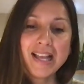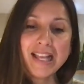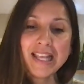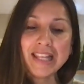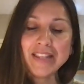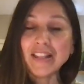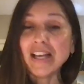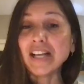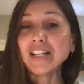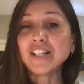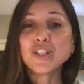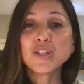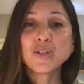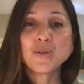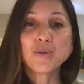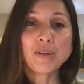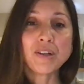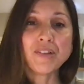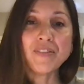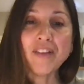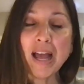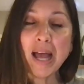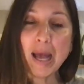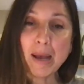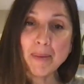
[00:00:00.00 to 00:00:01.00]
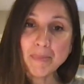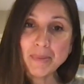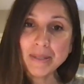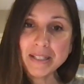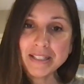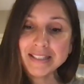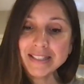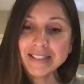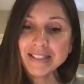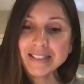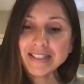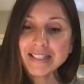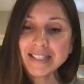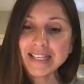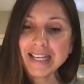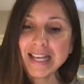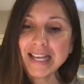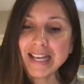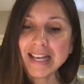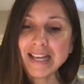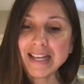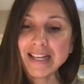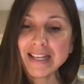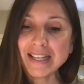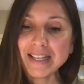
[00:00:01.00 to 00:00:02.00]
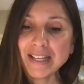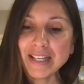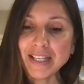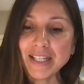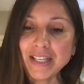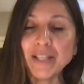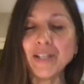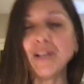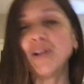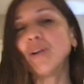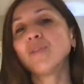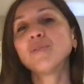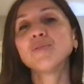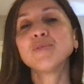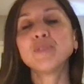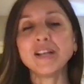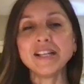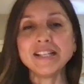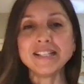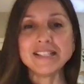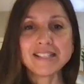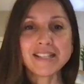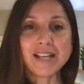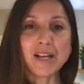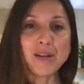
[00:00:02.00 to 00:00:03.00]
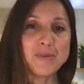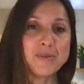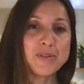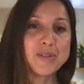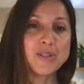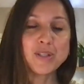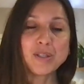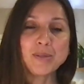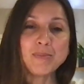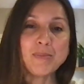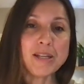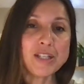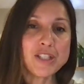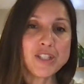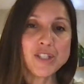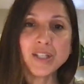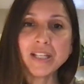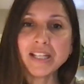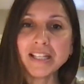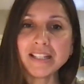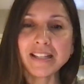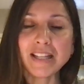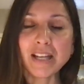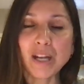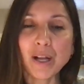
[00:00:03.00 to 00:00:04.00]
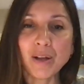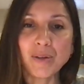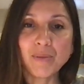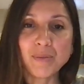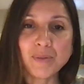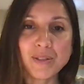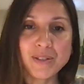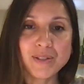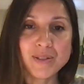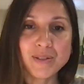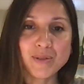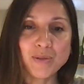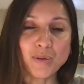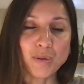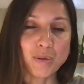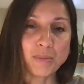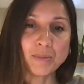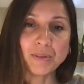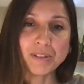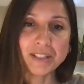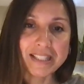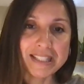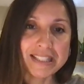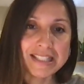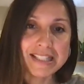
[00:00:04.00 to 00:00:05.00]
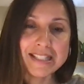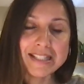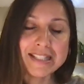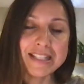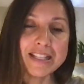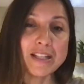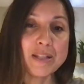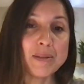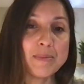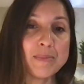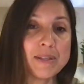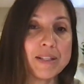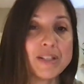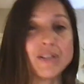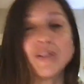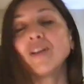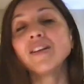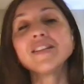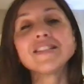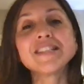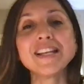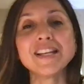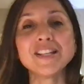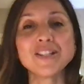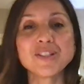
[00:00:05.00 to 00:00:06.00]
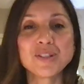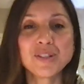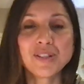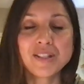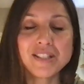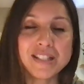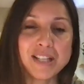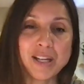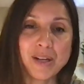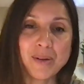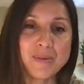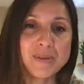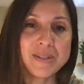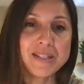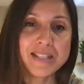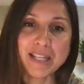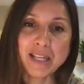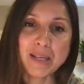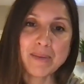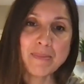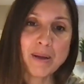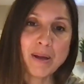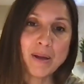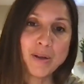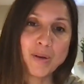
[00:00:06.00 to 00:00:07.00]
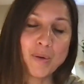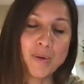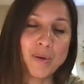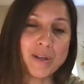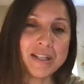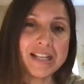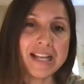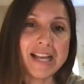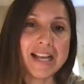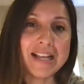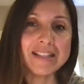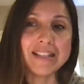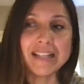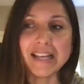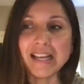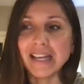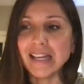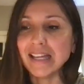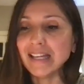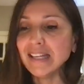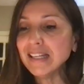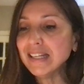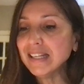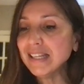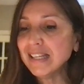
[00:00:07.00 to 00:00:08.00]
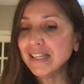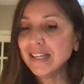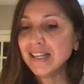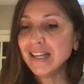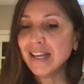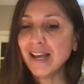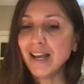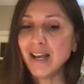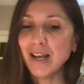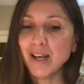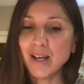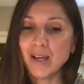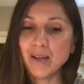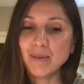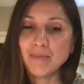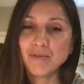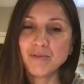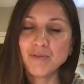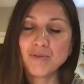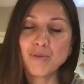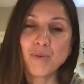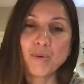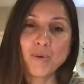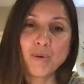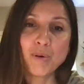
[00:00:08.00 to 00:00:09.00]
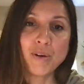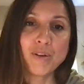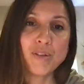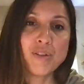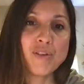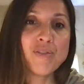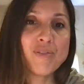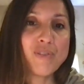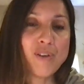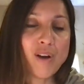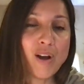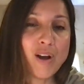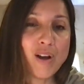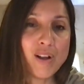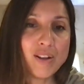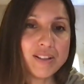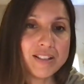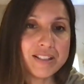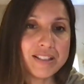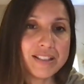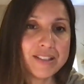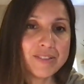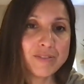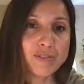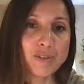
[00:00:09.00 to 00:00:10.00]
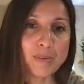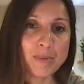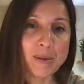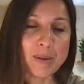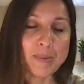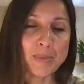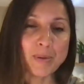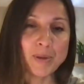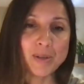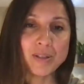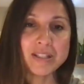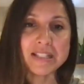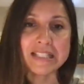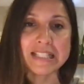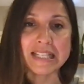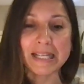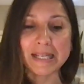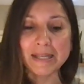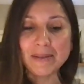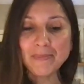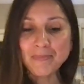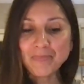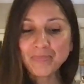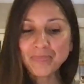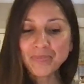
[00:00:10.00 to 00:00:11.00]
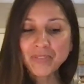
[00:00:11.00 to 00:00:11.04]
that just sort of happened. A friend, I was just mentioning that I was normally going to see them in Los Angeles, and I was thinking about going to LA for the fall for my birthday.